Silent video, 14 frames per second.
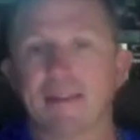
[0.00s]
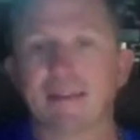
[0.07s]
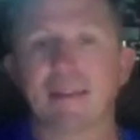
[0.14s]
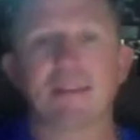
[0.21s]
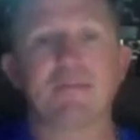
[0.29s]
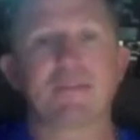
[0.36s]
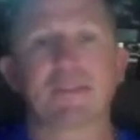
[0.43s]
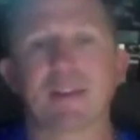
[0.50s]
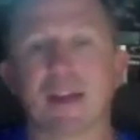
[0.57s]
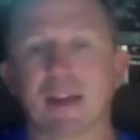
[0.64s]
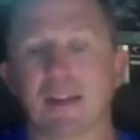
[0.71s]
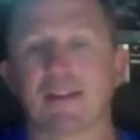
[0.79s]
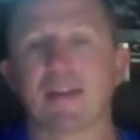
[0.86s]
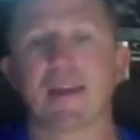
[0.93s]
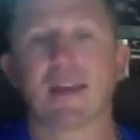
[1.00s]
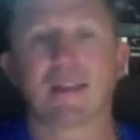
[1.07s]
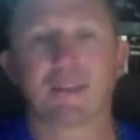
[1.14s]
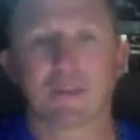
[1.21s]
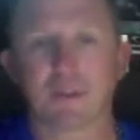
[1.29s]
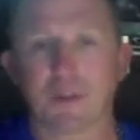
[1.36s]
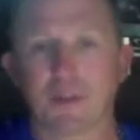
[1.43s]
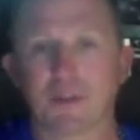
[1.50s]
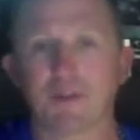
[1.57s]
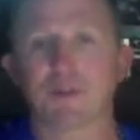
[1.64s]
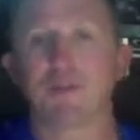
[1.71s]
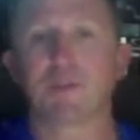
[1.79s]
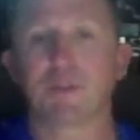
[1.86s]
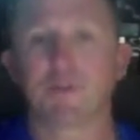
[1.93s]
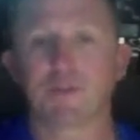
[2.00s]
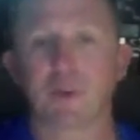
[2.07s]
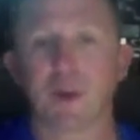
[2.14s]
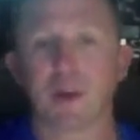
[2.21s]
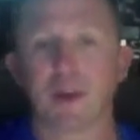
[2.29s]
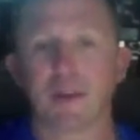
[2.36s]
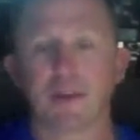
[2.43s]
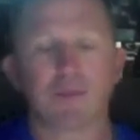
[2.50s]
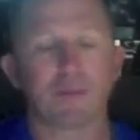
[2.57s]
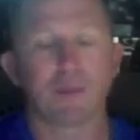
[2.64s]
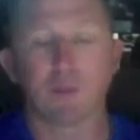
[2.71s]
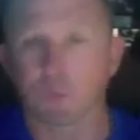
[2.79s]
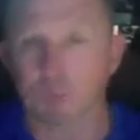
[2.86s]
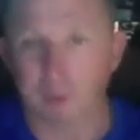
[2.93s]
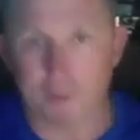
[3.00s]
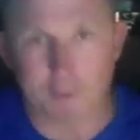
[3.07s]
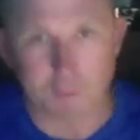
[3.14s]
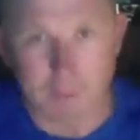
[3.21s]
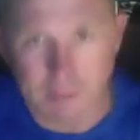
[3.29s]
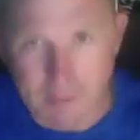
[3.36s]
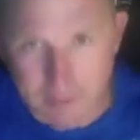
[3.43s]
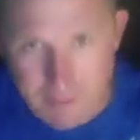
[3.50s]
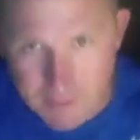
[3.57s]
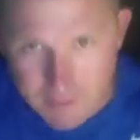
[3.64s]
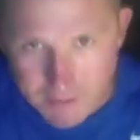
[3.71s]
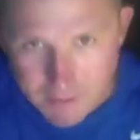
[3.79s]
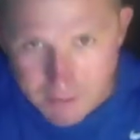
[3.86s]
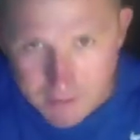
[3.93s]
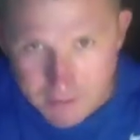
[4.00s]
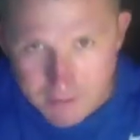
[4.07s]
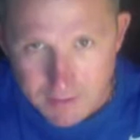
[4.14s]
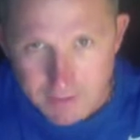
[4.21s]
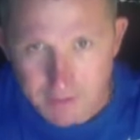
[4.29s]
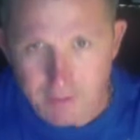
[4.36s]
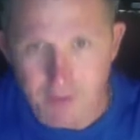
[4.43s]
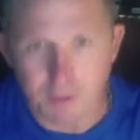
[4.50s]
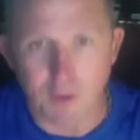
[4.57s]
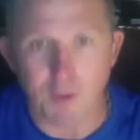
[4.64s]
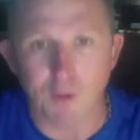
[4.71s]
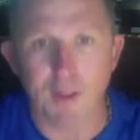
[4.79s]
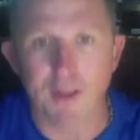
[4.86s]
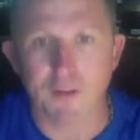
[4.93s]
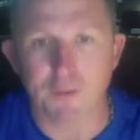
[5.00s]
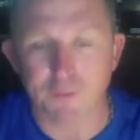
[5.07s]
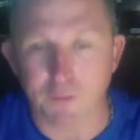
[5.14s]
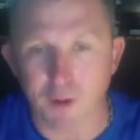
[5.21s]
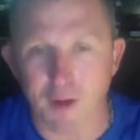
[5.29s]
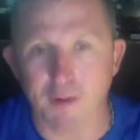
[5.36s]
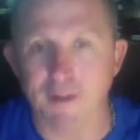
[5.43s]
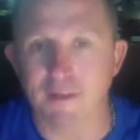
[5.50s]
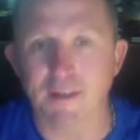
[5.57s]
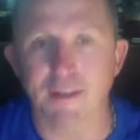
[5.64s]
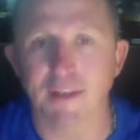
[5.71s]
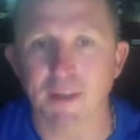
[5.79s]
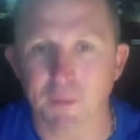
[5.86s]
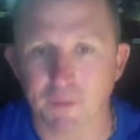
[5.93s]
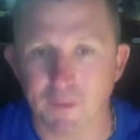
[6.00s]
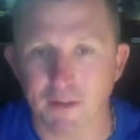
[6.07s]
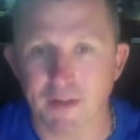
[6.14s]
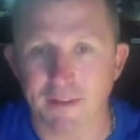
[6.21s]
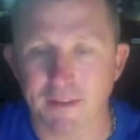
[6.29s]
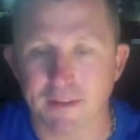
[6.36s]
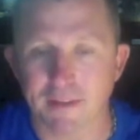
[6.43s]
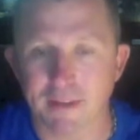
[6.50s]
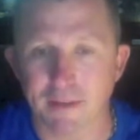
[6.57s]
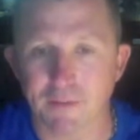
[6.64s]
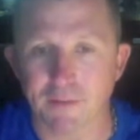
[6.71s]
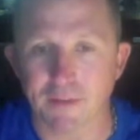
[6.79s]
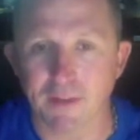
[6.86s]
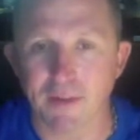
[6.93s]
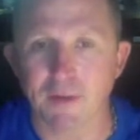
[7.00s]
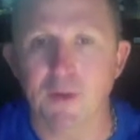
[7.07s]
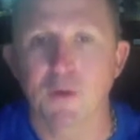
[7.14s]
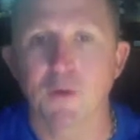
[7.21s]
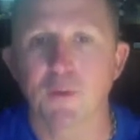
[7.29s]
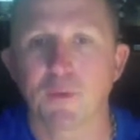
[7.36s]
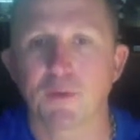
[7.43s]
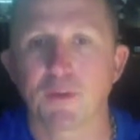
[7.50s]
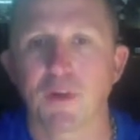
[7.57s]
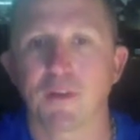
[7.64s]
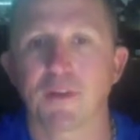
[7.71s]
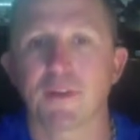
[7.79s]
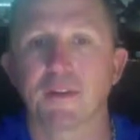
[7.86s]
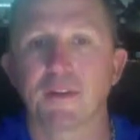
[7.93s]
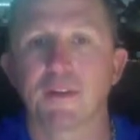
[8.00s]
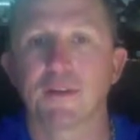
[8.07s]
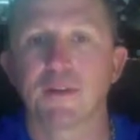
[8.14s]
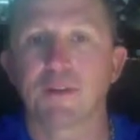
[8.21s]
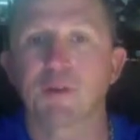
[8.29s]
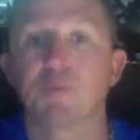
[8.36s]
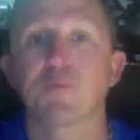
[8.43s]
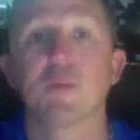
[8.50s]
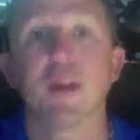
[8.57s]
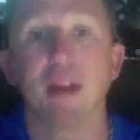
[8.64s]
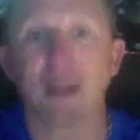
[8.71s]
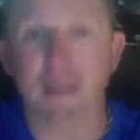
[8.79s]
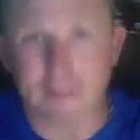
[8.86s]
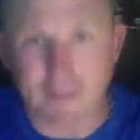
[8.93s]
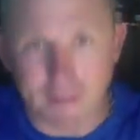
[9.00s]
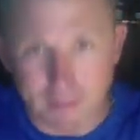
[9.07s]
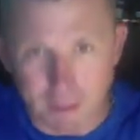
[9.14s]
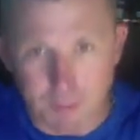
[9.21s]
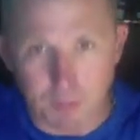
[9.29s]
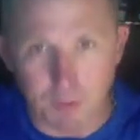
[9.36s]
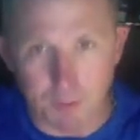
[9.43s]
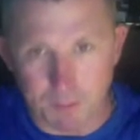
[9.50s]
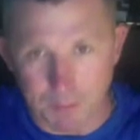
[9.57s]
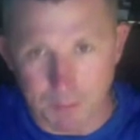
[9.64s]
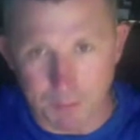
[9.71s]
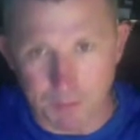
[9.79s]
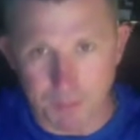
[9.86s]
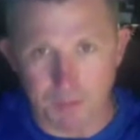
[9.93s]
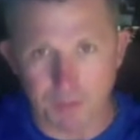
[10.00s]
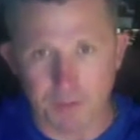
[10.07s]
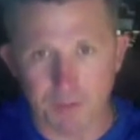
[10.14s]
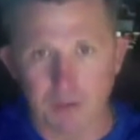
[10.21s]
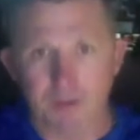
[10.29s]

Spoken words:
DMV's not going to take it. They're going to assume it's fraud, even though it probably isn't. Look, a whole lot of fraud doesn't get prevented at the DMV with all the crud that they put people through.